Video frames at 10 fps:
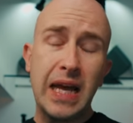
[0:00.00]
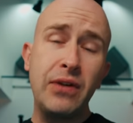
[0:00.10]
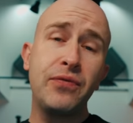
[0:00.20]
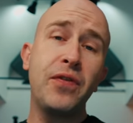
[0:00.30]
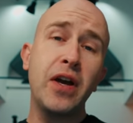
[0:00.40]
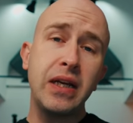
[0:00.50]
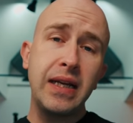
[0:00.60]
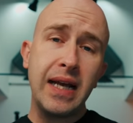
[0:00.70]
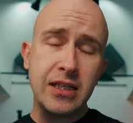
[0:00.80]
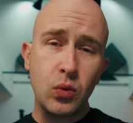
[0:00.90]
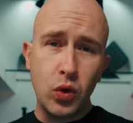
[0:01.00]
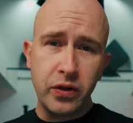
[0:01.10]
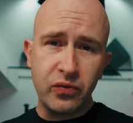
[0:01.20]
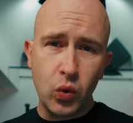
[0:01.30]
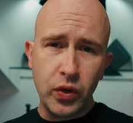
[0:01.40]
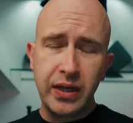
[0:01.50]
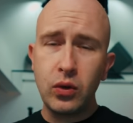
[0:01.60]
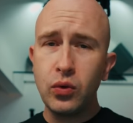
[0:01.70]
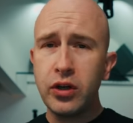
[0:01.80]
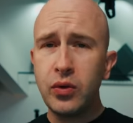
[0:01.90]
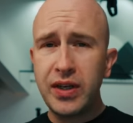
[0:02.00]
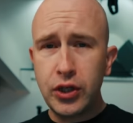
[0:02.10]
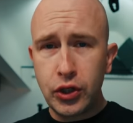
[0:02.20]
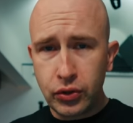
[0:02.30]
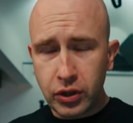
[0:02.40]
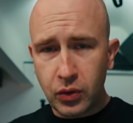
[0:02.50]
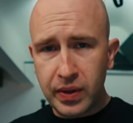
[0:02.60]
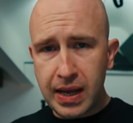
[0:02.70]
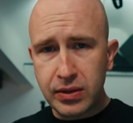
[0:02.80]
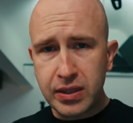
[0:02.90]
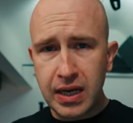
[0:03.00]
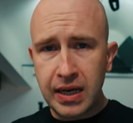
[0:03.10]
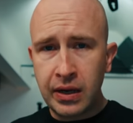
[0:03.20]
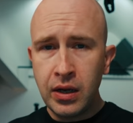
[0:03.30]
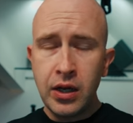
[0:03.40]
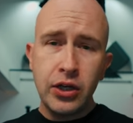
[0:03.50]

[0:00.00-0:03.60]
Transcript: And finally, as a word of warning, although it should go without saying,